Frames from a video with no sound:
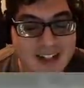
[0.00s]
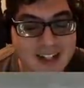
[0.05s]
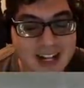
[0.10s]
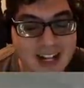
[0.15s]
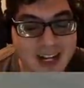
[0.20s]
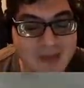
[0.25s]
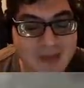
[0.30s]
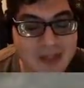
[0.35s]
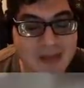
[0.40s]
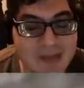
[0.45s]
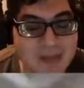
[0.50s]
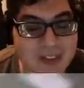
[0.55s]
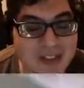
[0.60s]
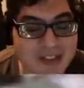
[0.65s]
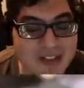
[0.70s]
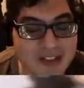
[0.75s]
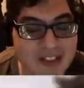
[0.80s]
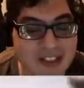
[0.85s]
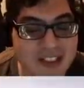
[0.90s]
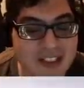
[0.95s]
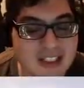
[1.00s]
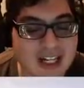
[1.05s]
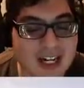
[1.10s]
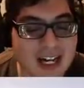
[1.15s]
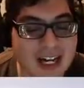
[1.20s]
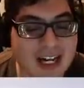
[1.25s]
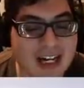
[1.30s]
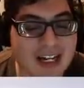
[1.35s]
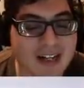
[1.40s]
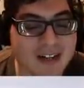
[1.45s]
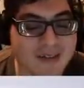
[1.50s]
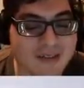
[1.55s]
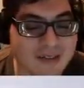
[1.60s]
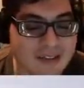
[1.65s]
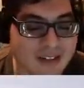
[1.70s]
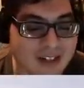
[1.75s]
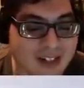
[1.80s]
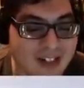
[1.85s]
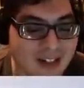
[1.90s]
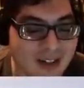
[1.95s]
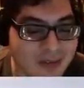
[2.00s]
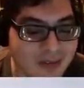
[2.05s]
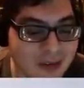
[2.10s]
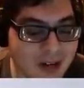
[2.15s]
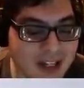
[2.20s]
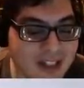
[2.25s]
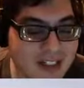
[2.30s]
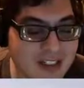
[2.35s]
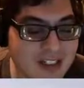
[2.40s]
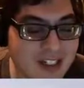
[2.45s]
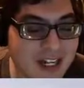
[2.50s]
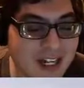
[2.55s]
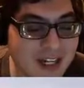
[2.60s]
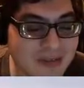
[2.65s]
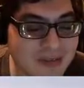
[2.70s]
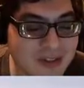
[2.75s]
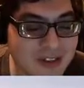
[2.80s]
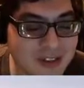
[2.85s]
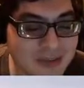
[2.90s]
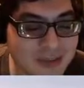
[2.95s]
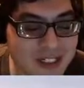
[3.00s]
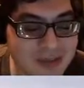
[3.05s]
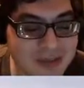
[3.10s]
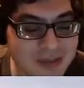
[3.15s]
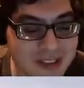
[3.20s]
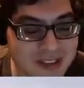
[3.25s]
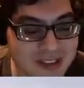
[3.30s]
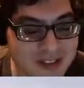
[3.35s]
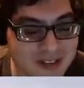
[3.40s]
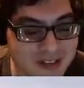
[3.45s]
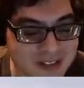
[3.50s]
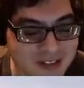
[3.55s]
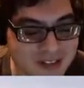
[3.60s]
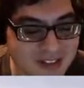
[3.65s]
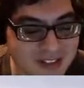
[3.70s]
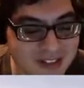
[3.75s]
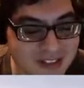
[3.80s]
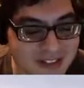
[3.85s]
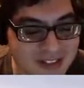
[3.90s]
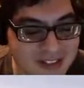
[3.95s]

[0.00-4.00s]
How many missiles does it have? Why does it have so many missiles?